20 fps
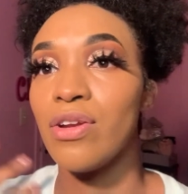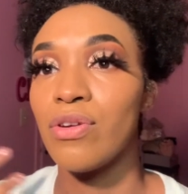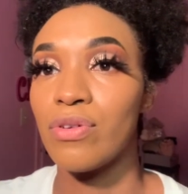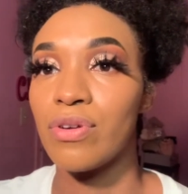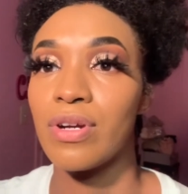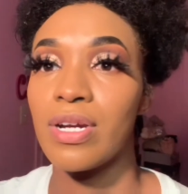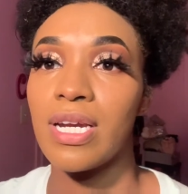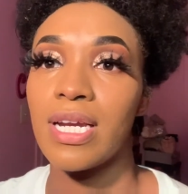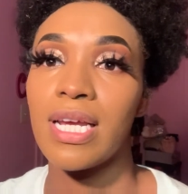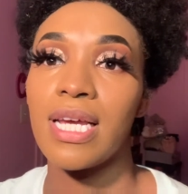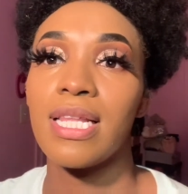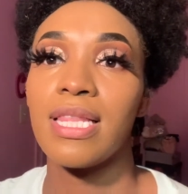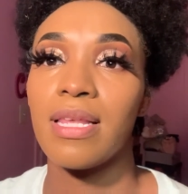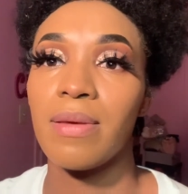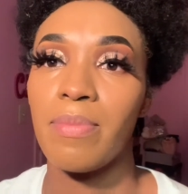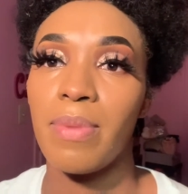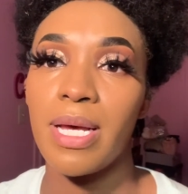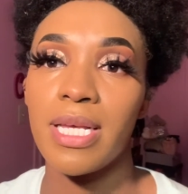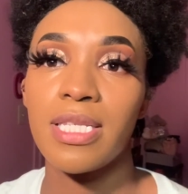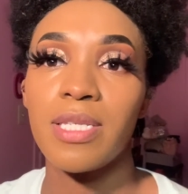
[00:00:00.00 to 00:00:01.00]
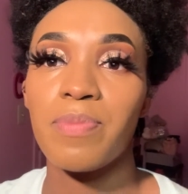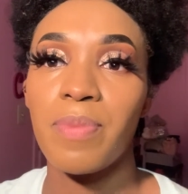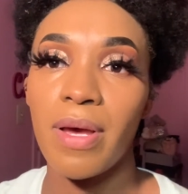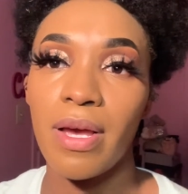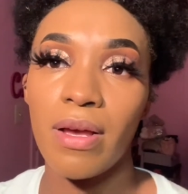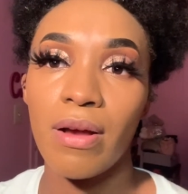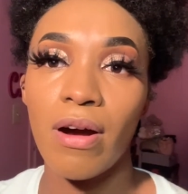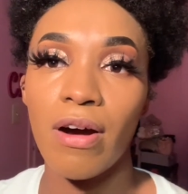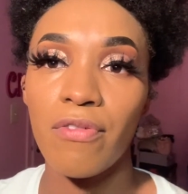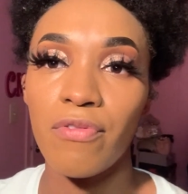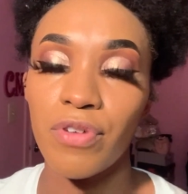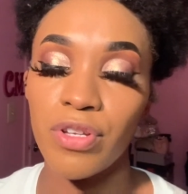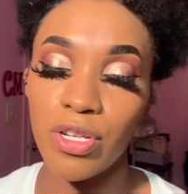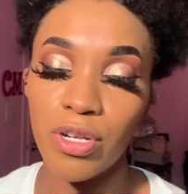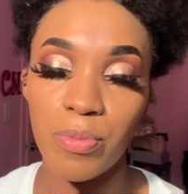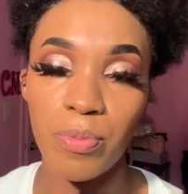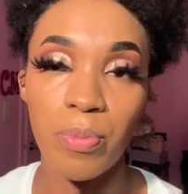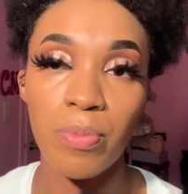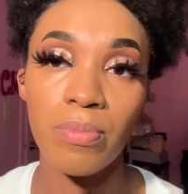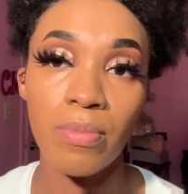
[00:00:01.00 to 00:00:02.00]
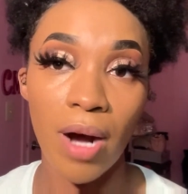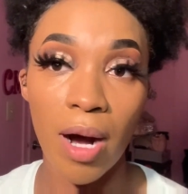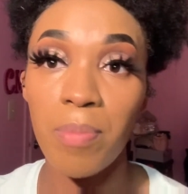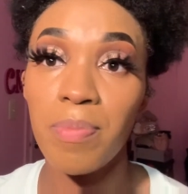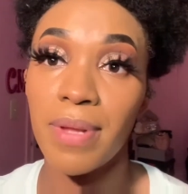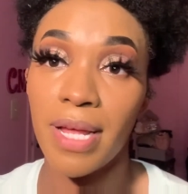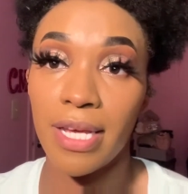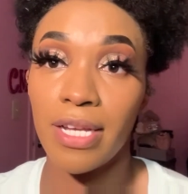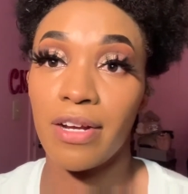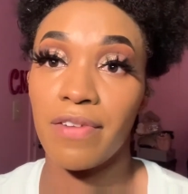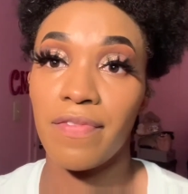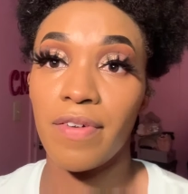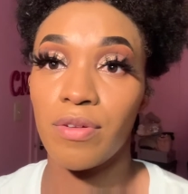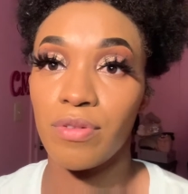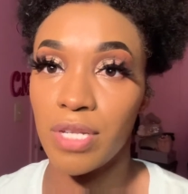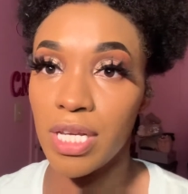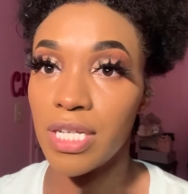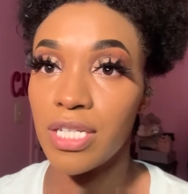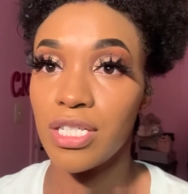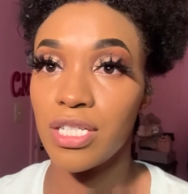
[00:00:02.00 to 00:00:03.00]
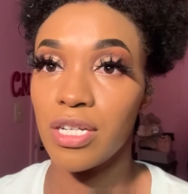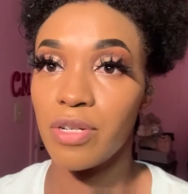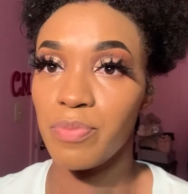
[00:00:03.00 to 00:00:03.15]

order to get the best payoff when you're applying your foundation,